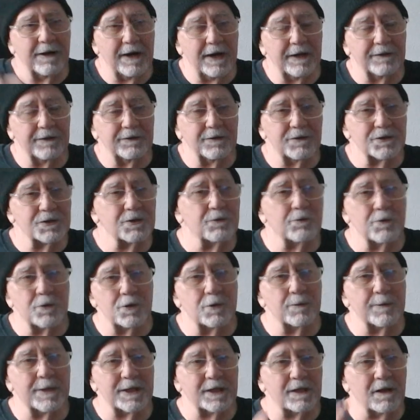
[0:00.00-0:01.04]
and there's a
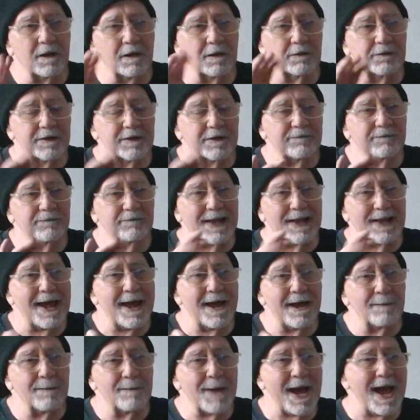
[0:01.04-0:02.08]
rudiment called the Flam